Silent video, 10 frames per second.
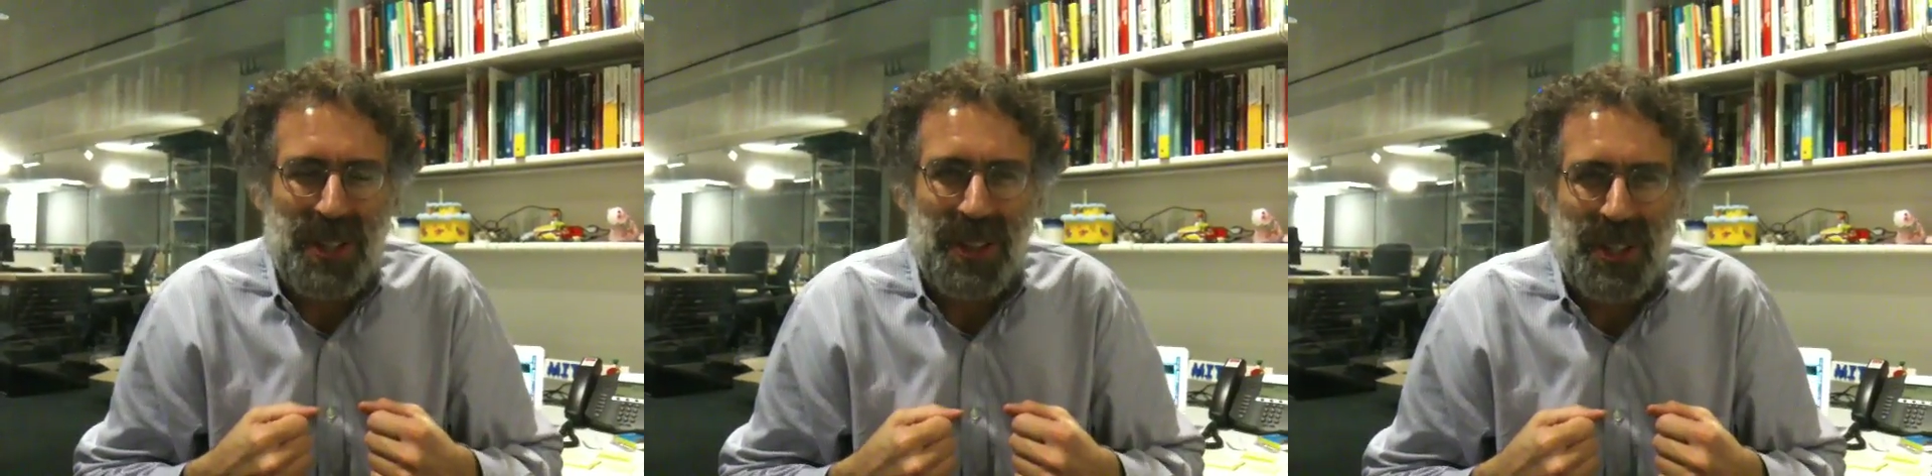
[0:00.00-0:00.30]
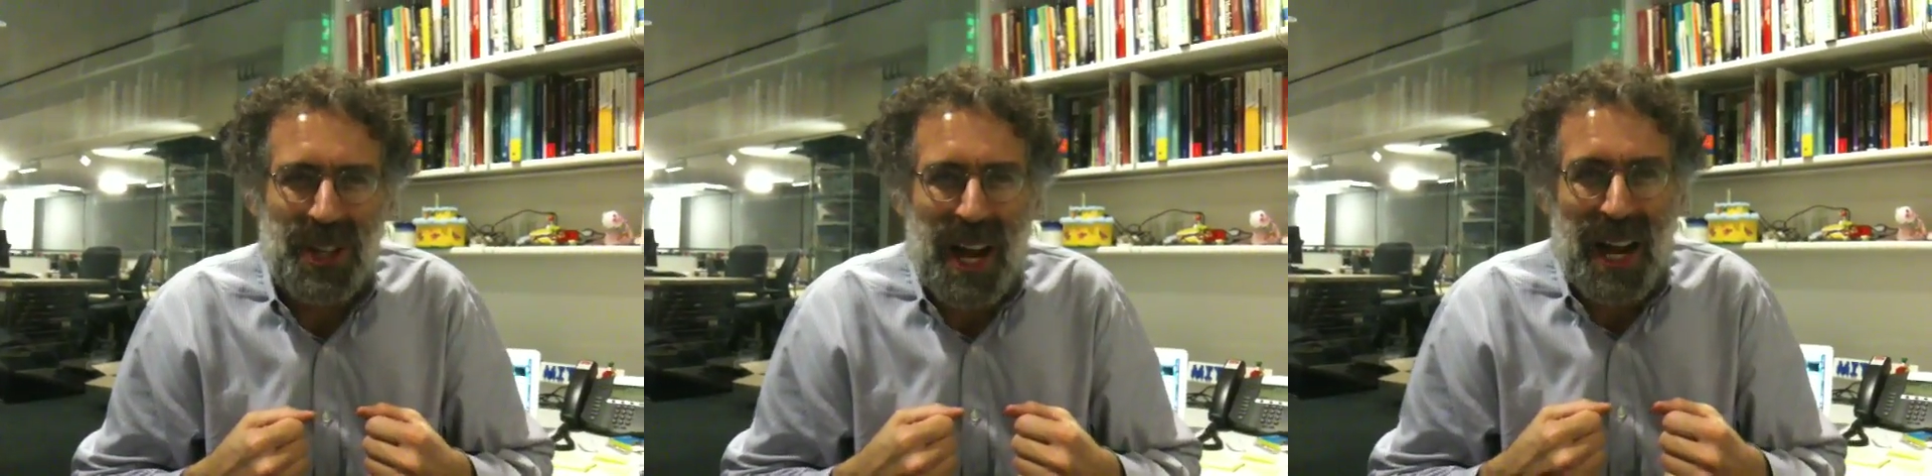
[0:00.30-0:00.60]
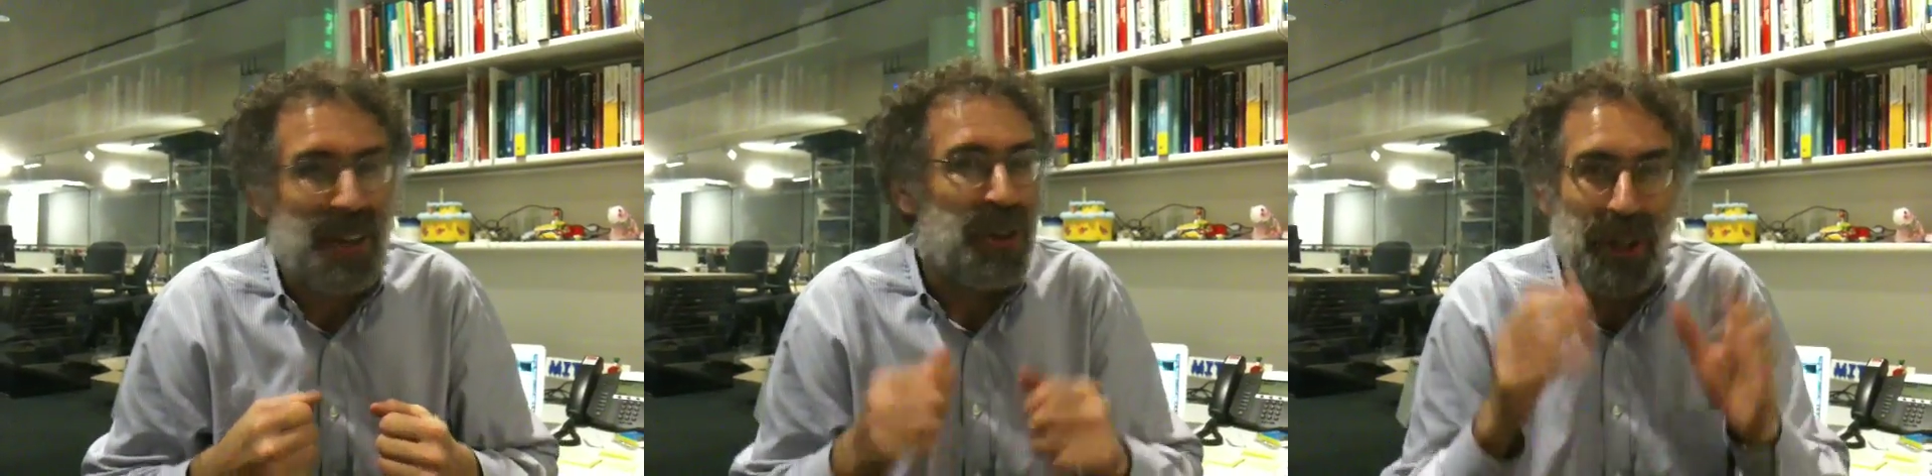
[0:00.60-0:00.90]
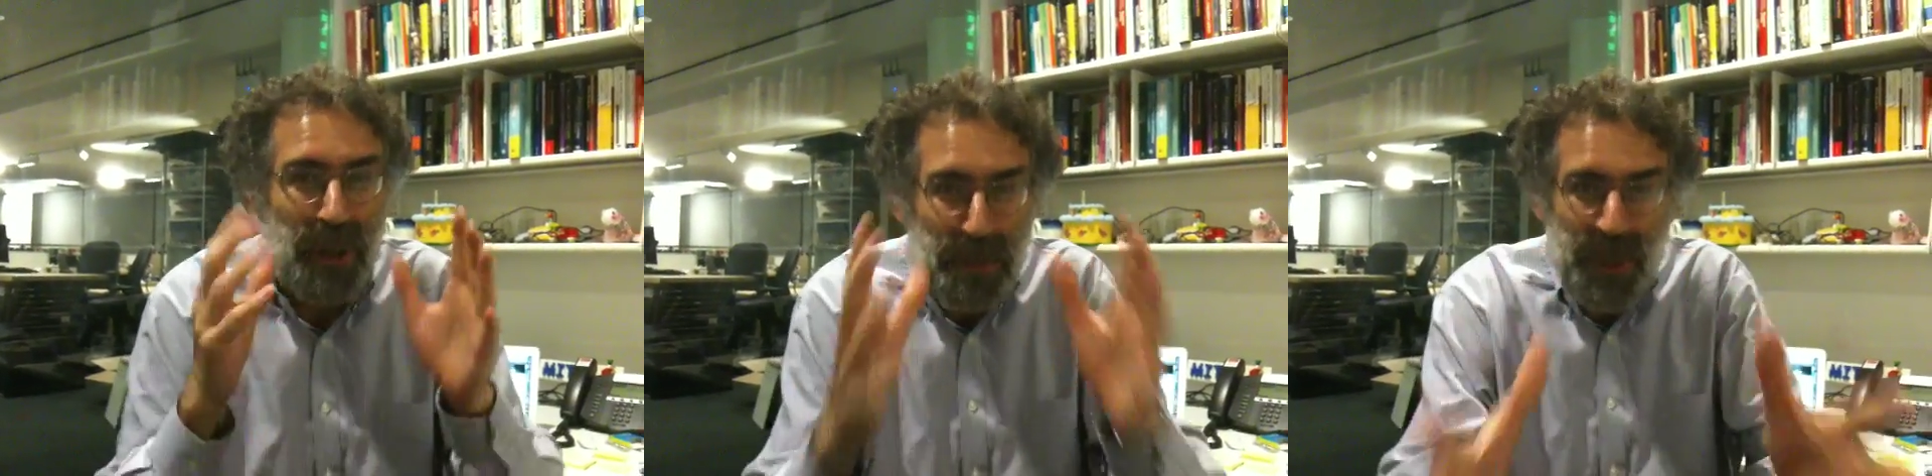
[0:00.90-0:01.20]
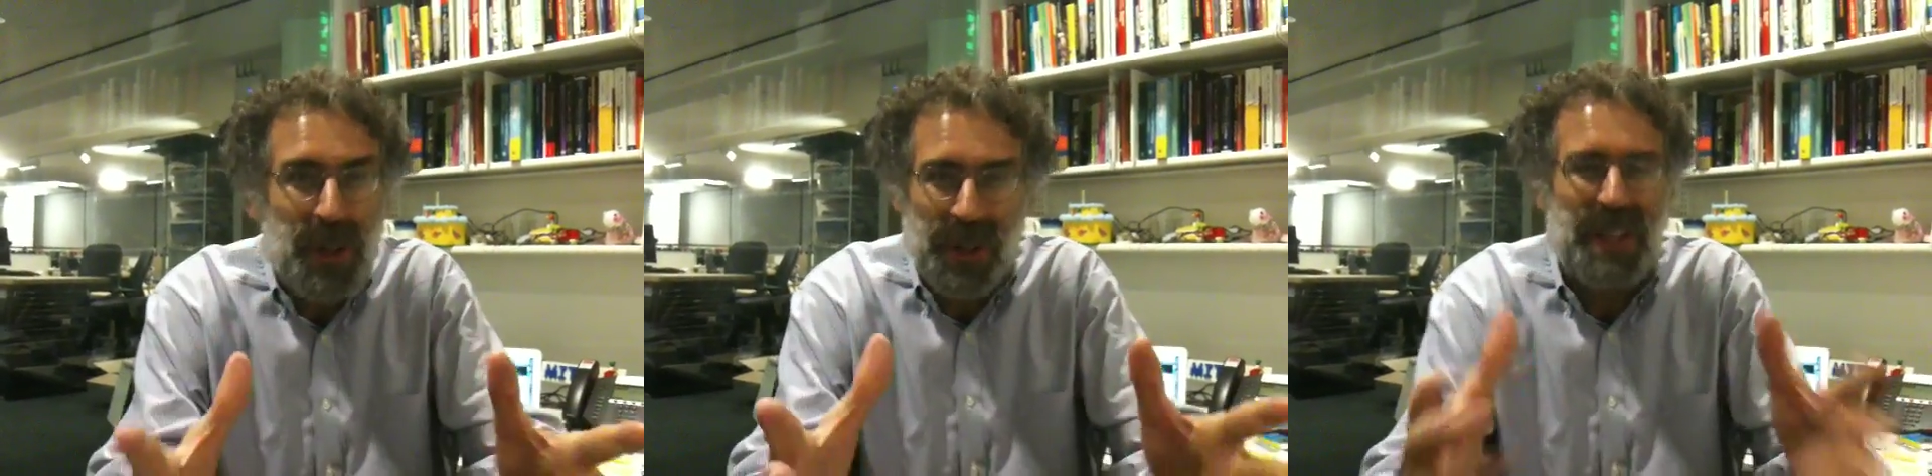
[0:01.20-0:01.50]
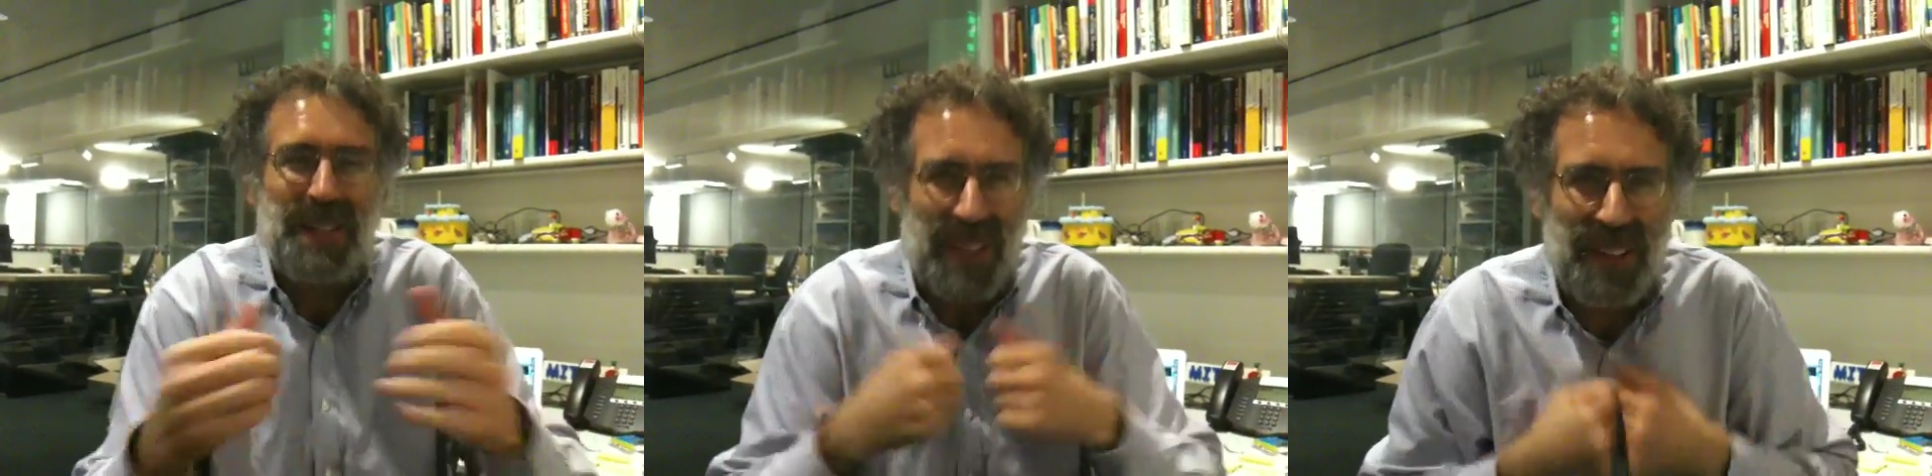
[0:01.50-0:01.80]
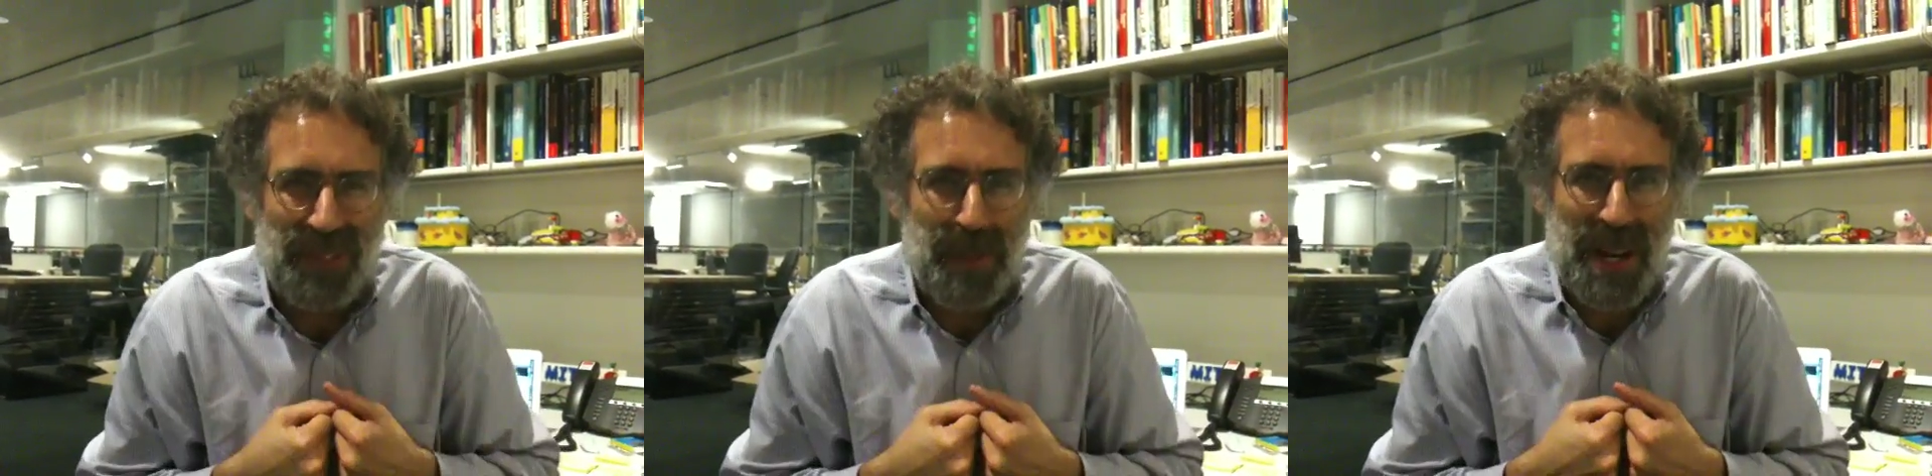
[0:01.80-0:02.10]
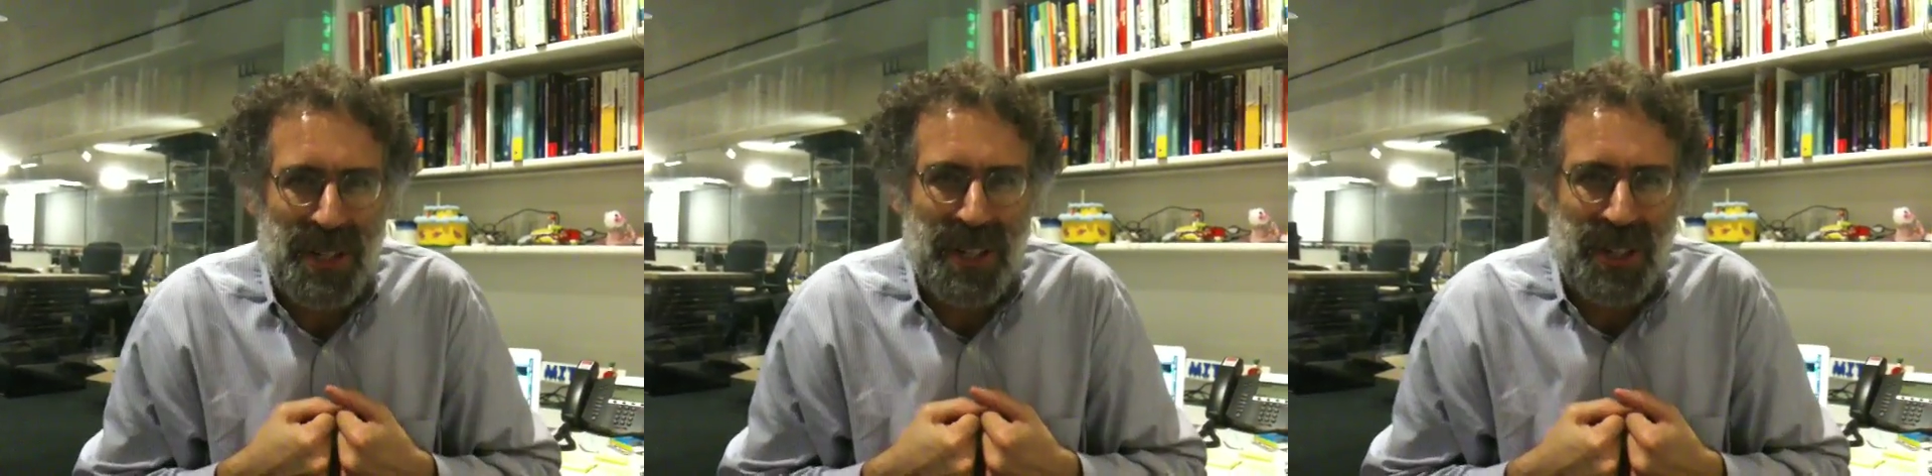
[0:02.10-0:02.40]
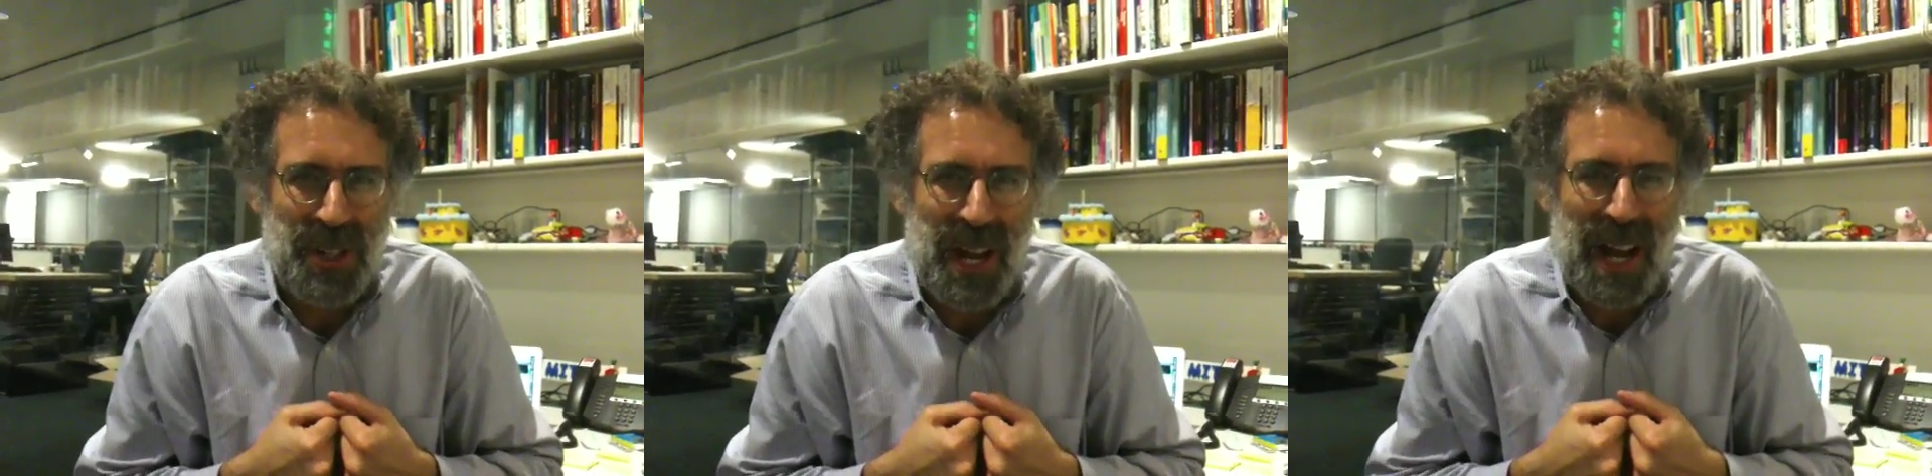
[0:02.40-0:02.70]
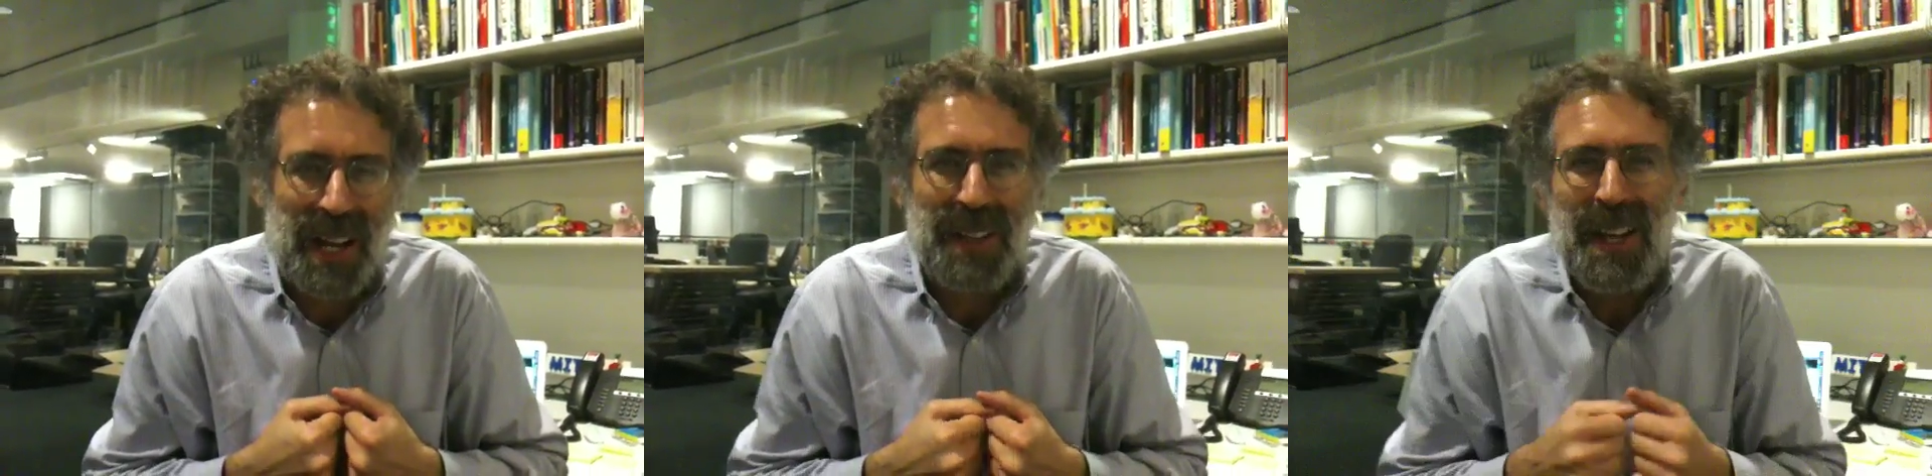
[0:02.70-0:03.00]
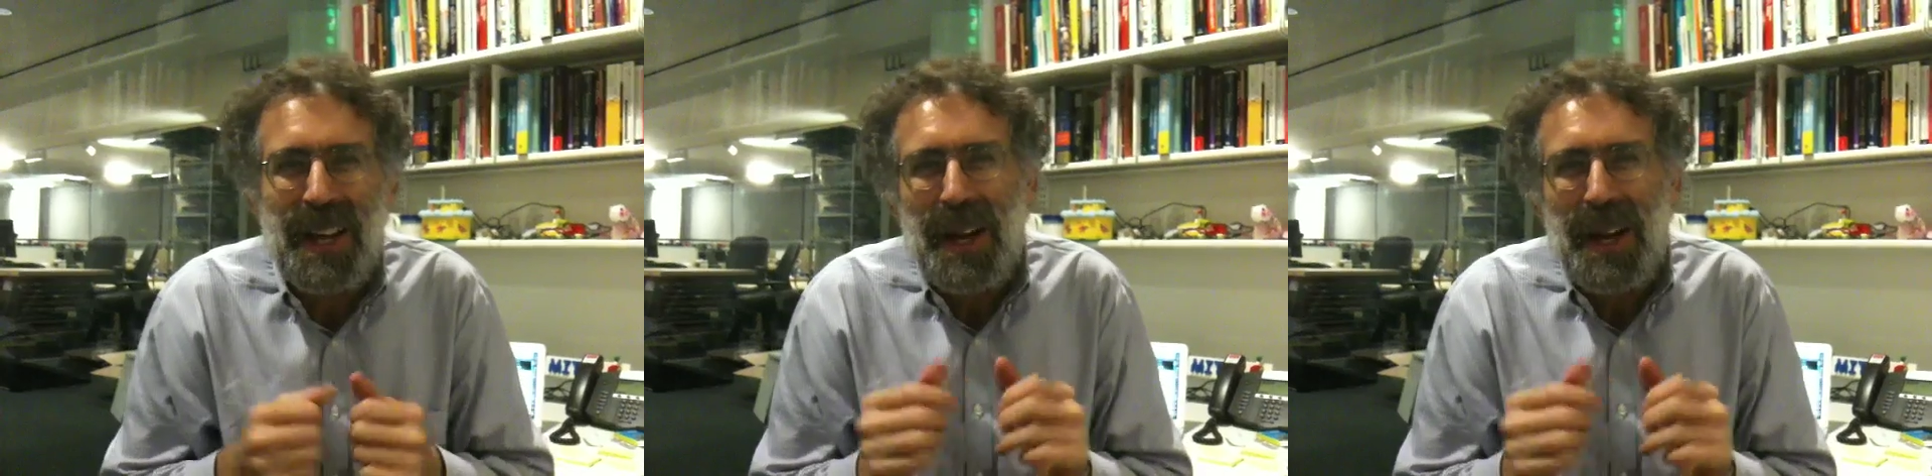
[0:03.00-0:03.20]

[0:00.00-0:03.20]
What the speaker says: to the child or a computer giving information to the child,